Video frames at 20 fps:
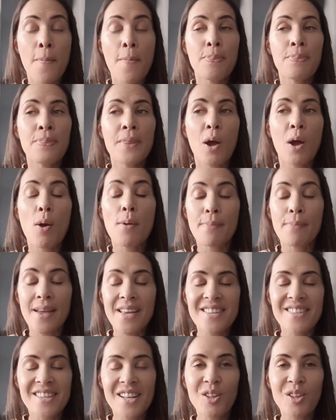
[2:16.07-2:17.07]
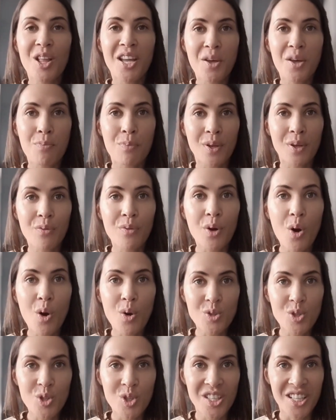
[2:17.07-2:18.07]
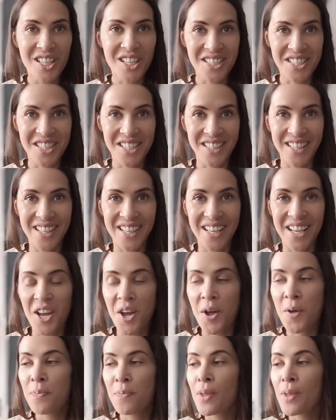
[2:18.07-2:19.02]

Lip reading: Now, I may sound like a bit of a contradiction here,